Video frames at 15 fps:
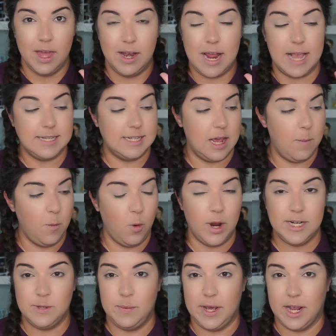Next, I'm
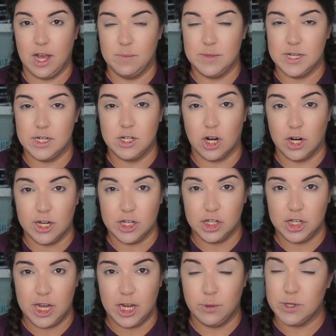going to pick up the darkest
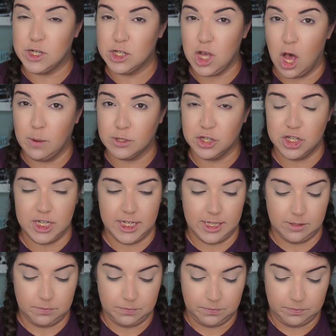shade, which is
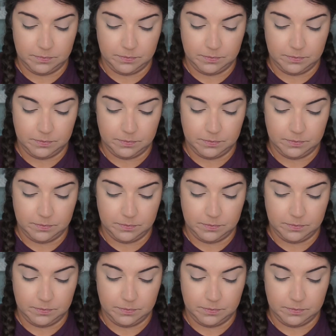Aubergine.